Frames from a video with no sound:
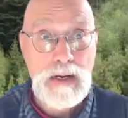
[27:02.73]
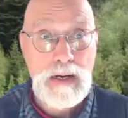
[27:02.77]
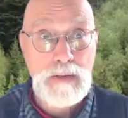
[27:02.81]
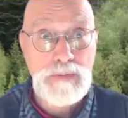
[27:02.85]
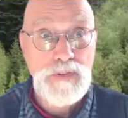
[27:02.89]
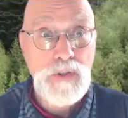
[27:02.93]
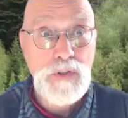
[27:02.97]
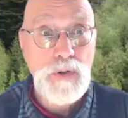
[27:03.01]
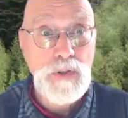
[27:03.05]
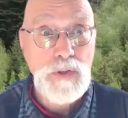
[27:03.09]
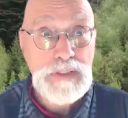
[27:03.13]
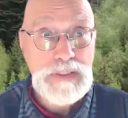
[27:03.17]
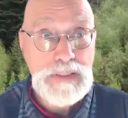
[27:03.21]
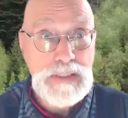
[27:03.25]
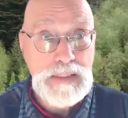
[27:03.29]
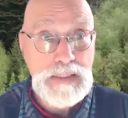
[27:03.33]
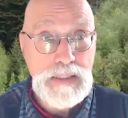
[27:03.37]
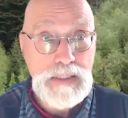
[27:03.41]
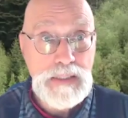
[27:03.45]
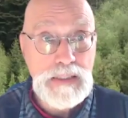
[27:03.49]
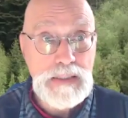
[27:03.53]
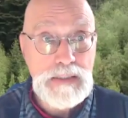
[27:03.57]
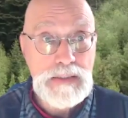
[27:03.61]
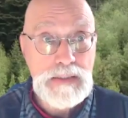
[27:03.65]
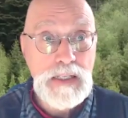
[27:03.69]
Of course
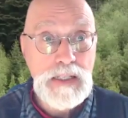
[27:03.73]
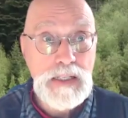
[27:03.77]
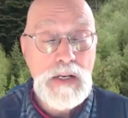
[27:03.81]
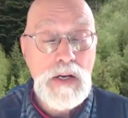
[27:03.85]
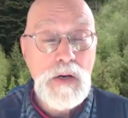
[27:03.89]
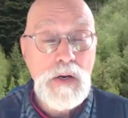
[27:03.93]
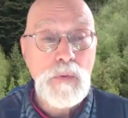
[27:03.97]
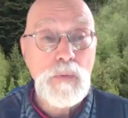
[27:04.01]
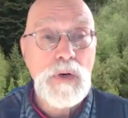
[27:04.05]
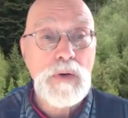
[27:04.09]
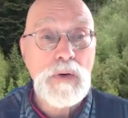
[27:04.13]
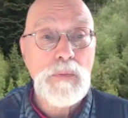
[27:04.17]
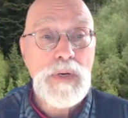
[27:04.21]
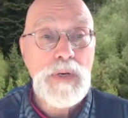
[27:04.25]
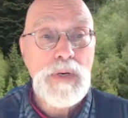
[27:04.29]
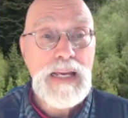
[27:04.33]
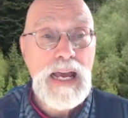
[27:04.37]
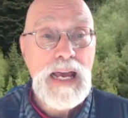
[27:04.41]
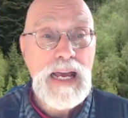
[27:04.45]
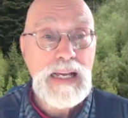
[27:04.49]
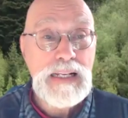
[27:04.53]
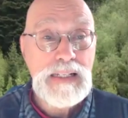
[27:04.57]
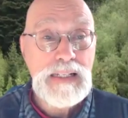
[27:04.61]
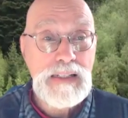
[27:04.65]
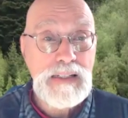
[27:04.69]
it does. Where
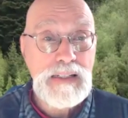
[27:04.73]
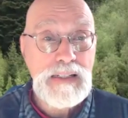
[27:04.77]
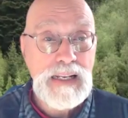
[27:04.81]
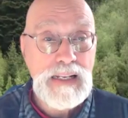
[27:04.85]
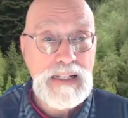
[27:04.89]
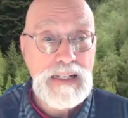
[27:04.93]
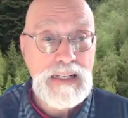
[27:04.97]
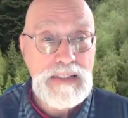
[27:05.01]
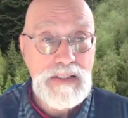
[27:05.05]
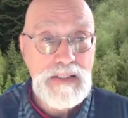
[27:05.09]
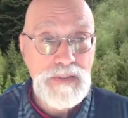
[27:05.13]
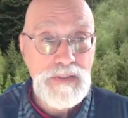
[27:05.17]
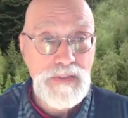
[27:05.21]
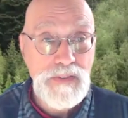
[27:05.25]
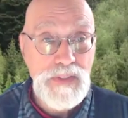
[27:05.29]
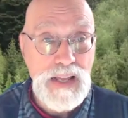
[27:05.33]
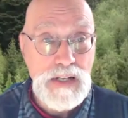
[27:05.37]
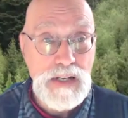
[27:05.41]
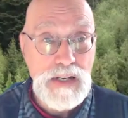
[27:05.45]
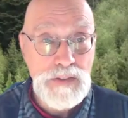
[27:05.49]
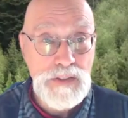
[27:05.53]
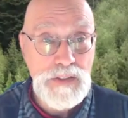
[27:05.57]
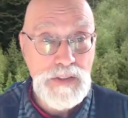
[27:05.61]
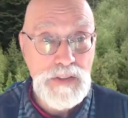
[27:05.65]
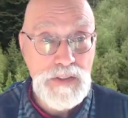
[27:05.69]
we had tens of
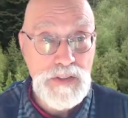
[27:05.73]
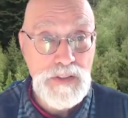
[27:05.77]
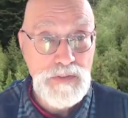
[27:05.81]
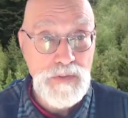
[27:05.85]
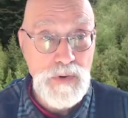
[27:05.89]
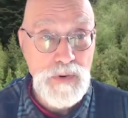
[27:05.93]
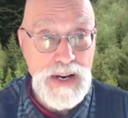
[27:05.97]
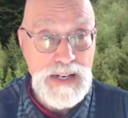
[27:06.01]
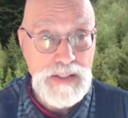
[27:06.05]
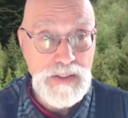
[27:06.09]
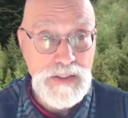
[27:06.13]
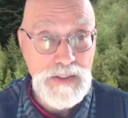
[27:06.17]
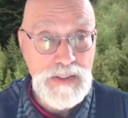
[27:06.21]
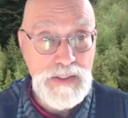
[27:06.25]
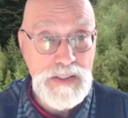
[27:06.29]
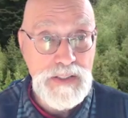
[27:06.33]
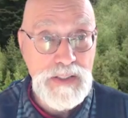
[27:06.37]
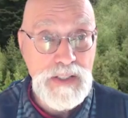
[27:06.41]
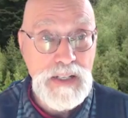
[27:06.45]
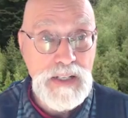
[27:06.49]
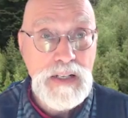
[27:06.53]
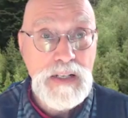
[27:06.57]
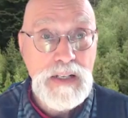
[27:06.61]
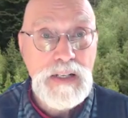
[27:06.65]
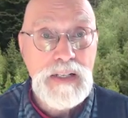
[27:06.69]
thousands of
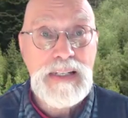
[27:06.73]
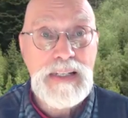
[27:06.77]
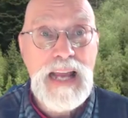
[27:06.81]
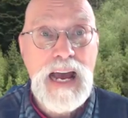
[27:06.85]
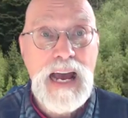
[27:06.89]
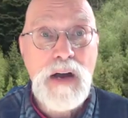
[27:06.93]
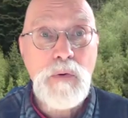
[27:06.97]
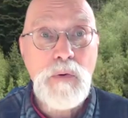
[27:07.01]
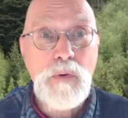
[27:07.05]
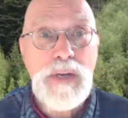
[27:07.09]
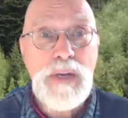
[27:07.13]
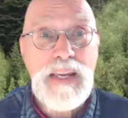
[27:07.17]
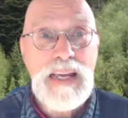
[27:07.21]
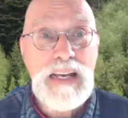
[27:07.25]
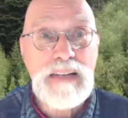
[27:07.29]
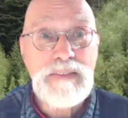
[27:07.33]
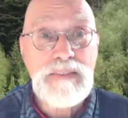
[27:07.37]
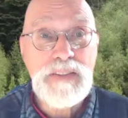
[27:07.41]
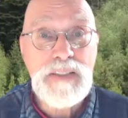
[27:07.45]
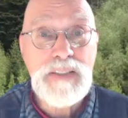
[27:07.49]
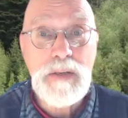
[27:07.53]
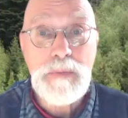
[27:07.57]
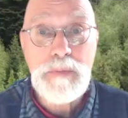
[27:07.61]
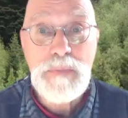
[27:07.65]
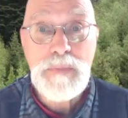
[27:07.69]
records, now we
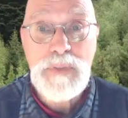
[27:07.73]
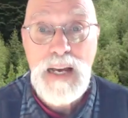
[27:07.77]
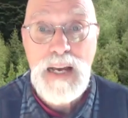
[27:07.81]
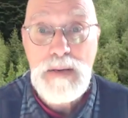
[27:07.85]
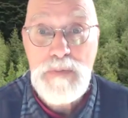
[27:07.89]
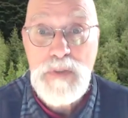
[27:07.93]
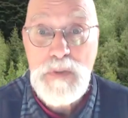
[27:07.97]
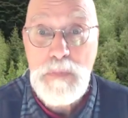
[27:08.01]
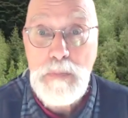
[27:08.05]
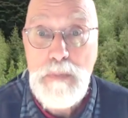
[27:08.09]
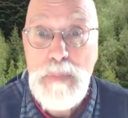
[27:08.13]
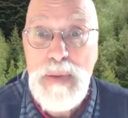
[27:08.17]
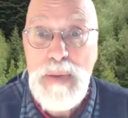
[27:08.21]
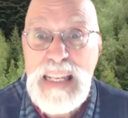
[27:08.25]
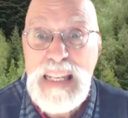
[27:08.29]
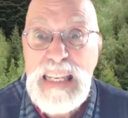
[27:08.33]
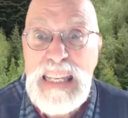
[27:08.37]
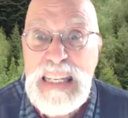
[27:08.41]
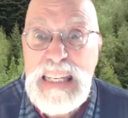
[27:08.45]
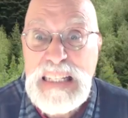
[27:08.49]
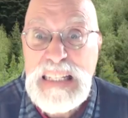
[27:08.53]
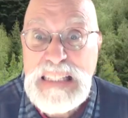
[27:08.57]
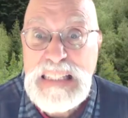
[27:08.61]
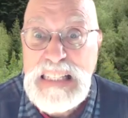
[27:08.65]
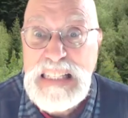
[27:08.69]
have sometimes
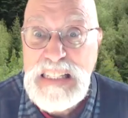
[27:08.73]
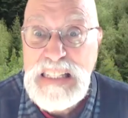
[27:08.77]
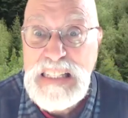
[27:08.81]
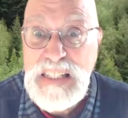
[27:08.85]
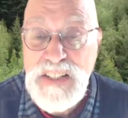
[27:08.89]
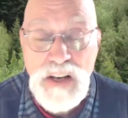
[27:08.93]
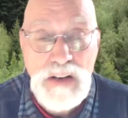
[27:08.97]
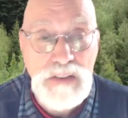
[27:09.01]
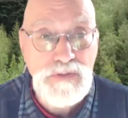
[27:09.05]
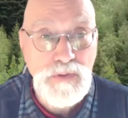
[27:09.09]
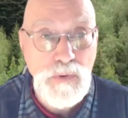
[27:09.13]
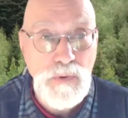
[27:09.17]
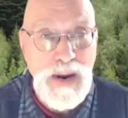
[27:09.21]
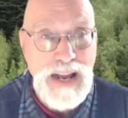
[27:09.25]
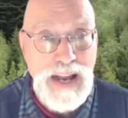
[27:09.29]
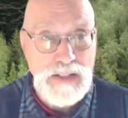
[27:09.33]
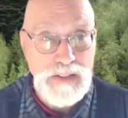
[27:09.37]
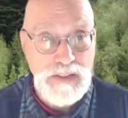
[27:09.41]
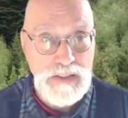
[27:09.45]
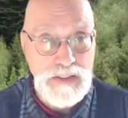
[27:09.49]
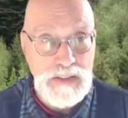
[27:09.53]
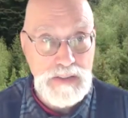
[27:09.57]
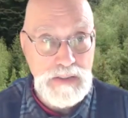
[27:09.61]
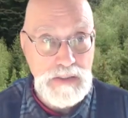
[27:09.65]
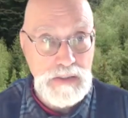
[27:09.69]
billions of
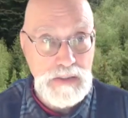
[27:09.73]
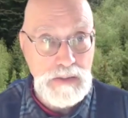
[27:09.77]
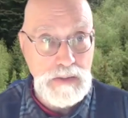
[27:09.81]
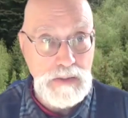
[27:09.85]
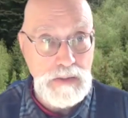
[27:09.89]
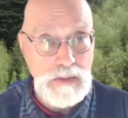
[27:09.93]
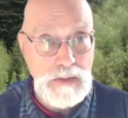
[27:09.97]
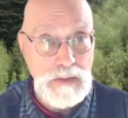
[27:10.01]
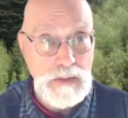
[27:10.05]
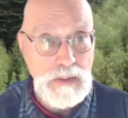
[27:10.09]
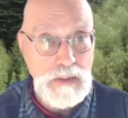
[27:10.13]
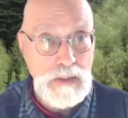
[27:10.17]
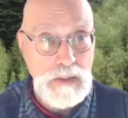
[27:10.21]
records.